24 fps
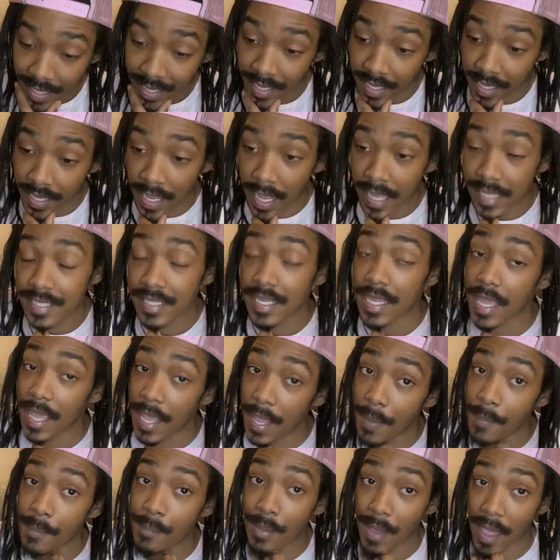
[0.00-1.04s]
He has an
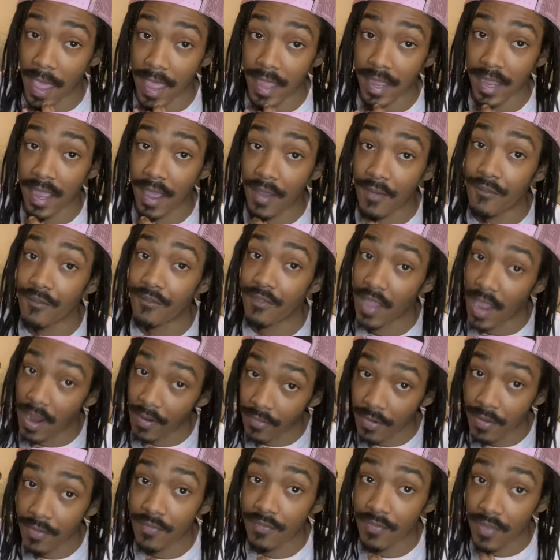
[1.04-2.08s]
impact. A
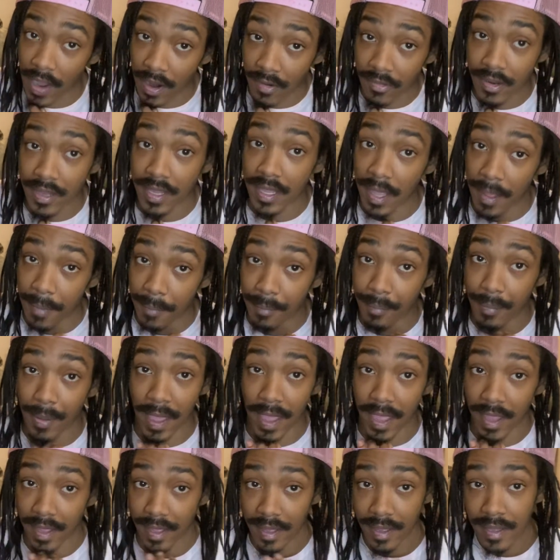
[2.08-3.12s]
very, very
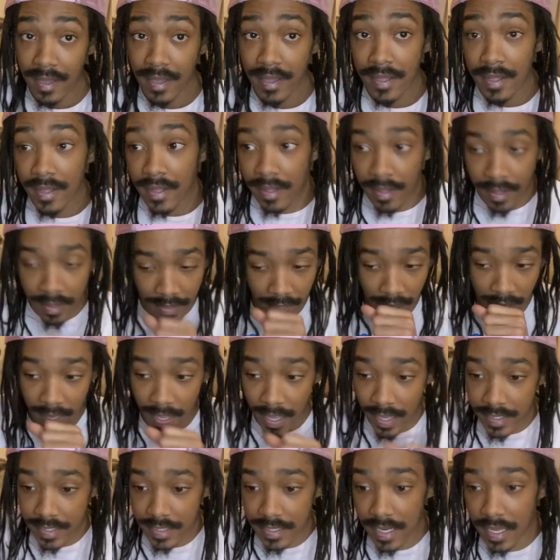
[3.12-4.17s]
impact. Like
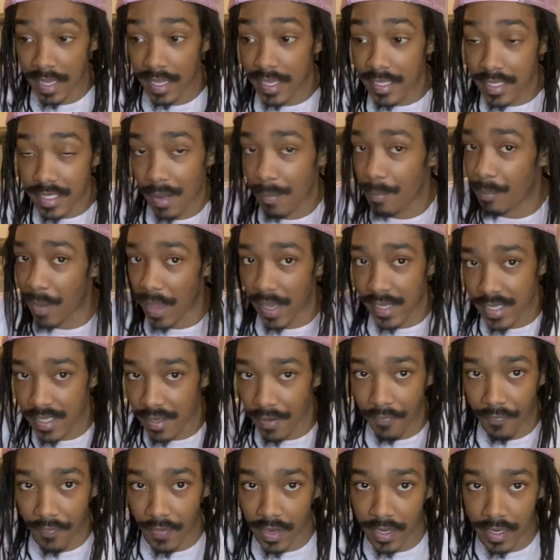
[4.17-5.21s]
I said, he's the best
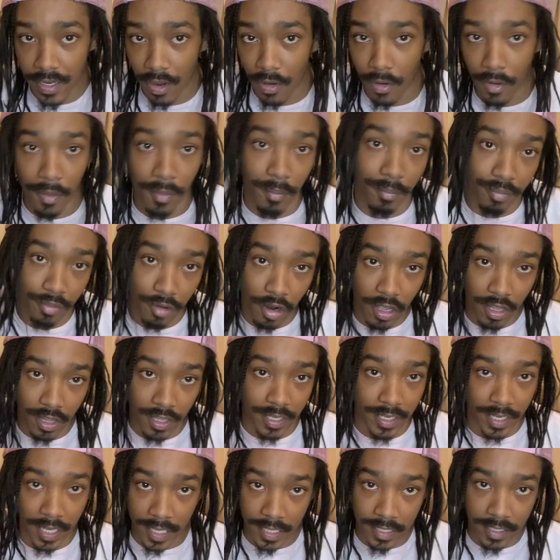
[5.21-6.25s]
defender on
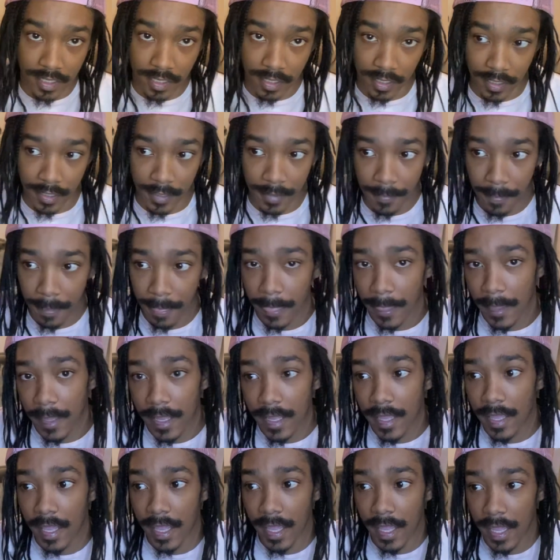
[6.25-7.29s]
Brooklyn easily.
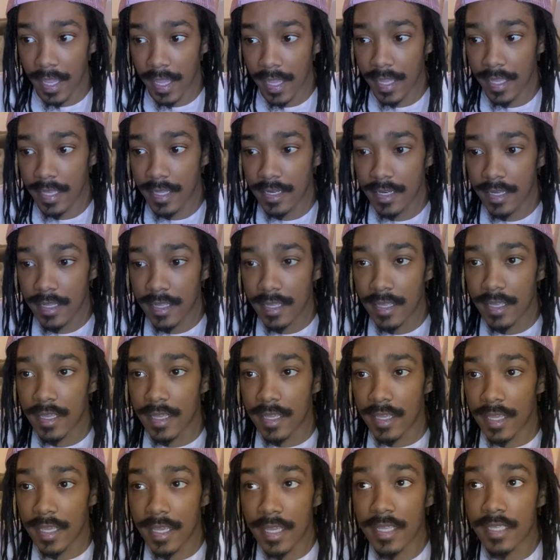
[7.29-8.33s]
And
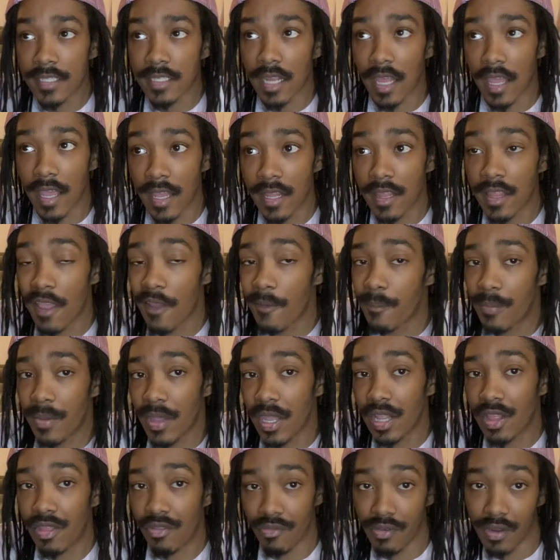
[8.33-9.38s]
he's in their
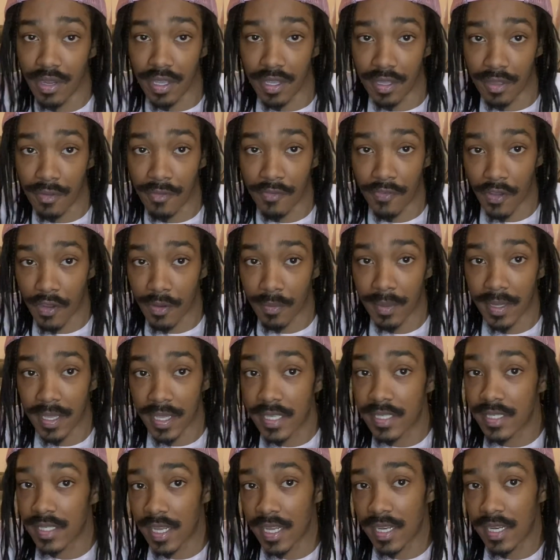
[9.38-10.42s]
big three. You feel me?
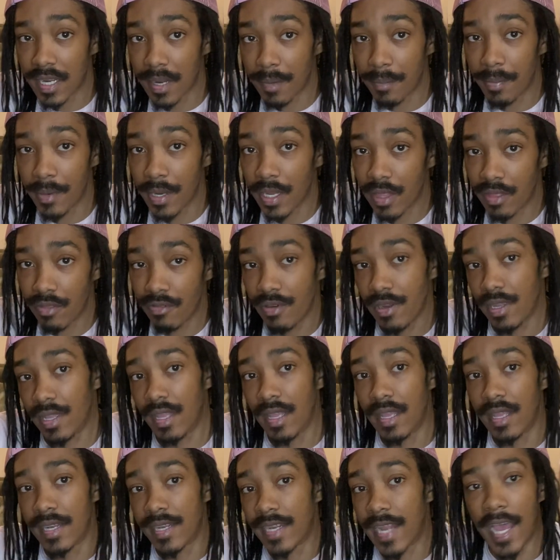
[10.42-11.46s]
He's in their big three.
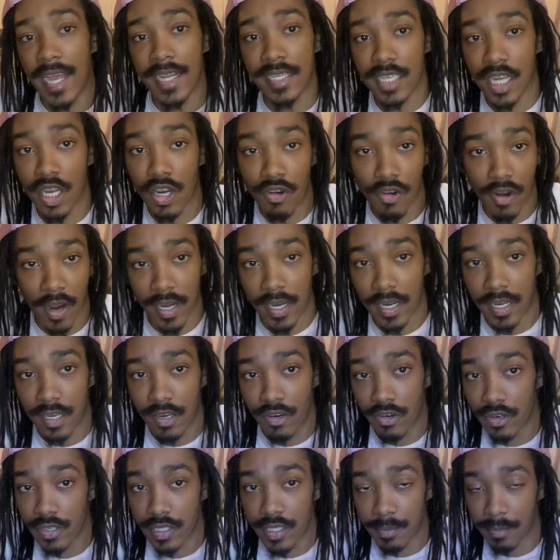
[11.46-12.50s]
Not to credit
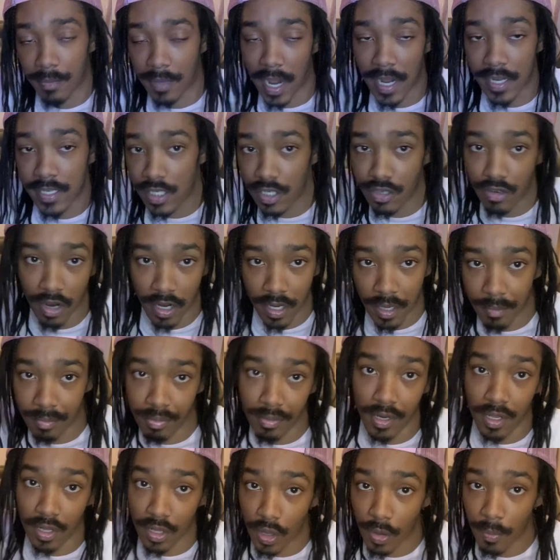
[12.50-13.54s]

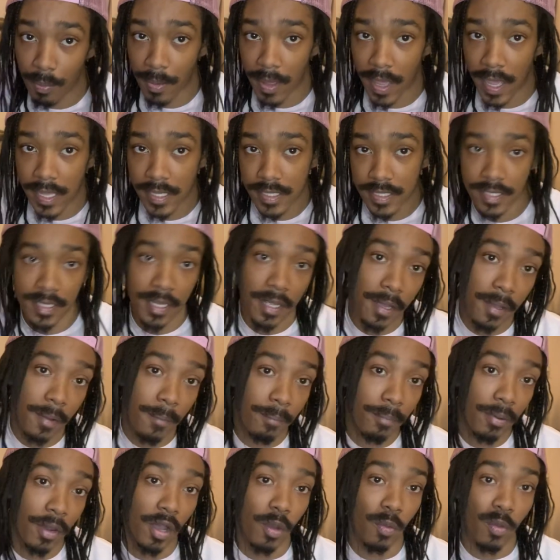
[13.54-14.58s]
Brook Lopez.
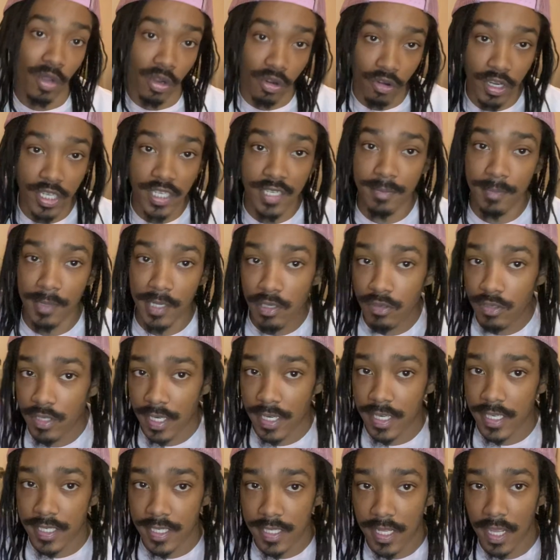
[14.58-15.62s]
But when Chris
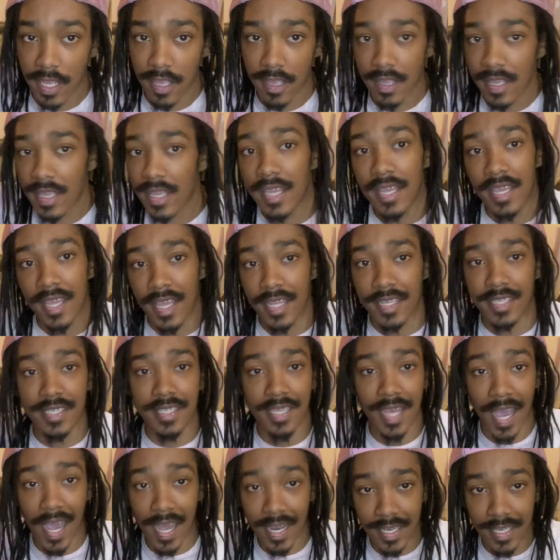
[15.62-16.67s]
Middleton is there, it's
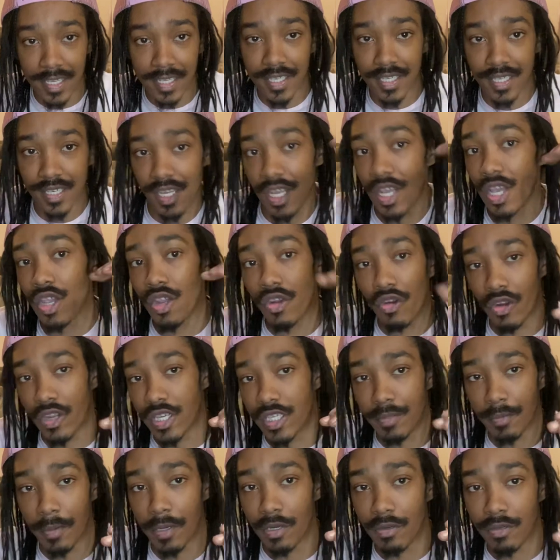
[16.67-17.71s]
Giannis,
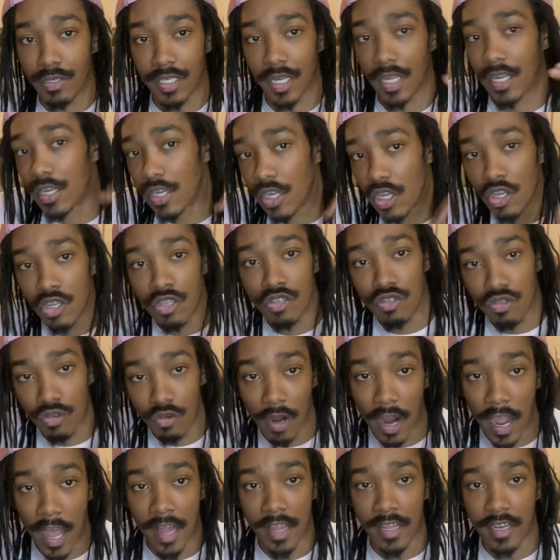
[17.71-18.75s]
Chris Middleton, Drew
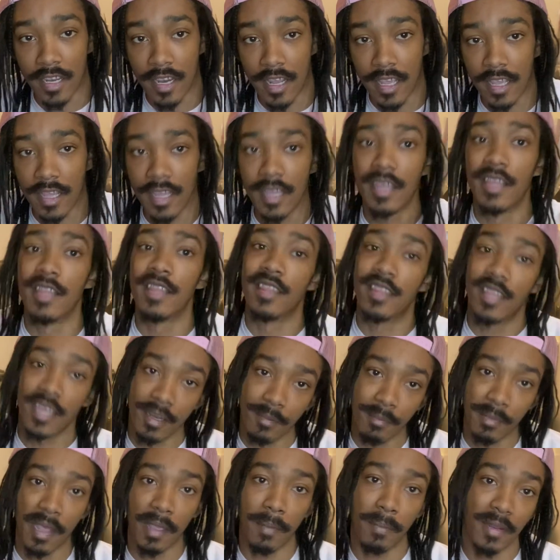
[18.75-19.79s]
Holiday,
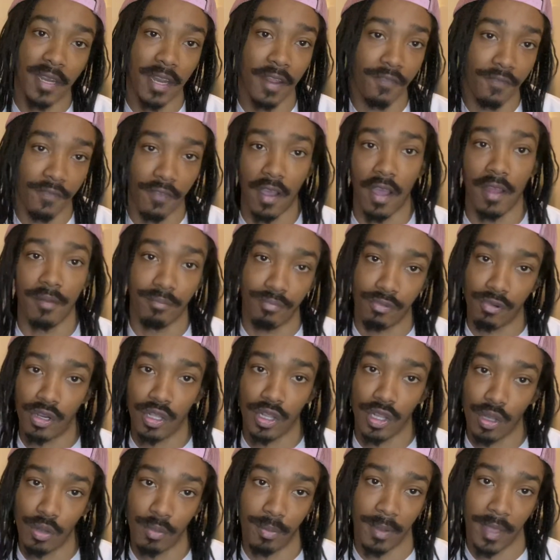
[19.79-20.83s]
then maybe they find Brook
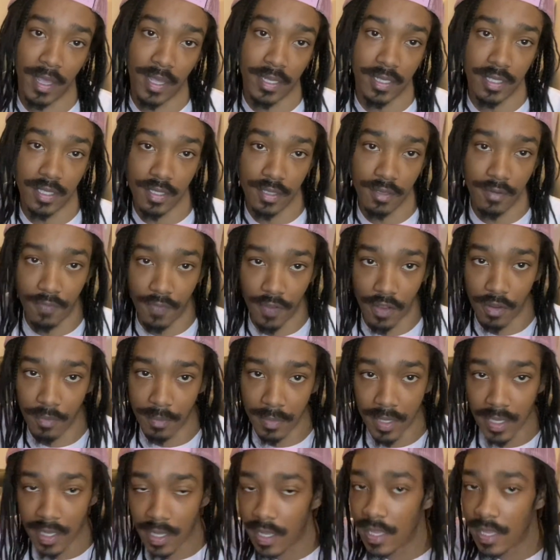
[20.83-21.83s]
Lopez. You feel me?